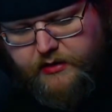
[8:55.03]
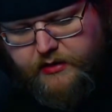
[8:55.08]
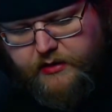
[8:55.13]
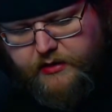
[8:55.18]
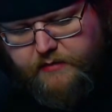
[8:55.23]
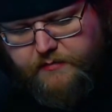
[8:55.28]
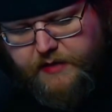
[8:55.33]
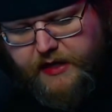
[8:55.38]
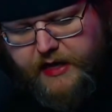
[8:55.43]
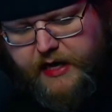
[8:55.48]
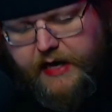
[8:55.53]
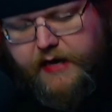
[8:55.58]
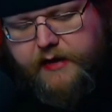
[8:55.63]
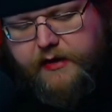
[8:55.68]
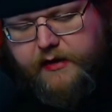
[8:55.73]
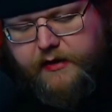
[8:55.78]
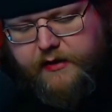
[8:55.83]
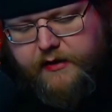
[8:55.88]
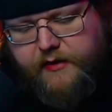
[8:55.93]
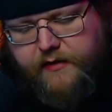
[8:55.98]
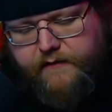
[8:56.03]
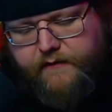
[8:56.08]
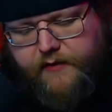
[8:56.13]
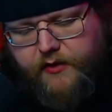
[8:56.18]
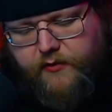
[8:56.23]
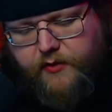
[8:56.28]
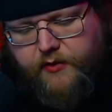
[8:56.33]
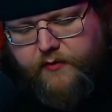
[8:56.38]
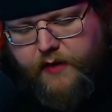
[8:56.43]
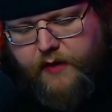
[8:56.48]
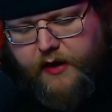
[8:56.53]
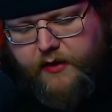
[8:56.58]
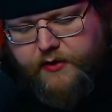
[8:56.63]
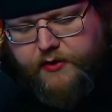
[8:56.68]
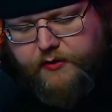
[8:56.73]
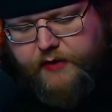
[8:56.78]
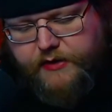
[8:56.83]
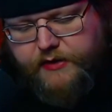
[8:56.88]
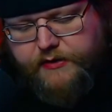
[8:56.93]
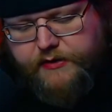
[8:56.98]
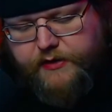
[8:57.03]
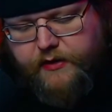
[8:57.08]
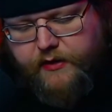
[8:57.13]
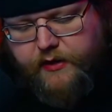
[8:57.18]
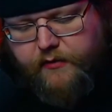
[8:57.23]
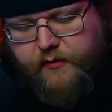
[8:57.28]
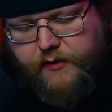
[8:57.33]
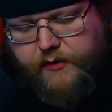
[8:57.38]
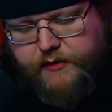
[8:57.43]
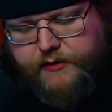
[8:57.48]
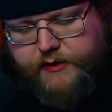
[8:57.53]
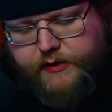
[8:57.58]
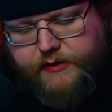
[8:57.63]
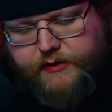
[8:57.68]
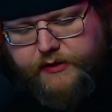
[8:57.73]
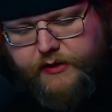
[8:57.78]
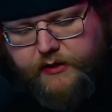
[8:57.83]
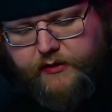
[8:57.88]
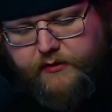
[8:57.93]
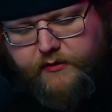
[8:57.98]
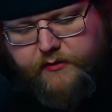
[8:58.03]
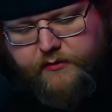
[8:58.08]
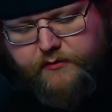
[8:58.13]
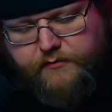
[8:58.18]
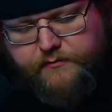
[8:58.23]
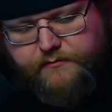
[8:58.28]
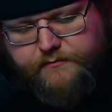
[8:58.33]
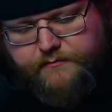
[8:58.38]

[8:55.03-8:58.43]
Beheaded, an interview with writer-director Dario Argento.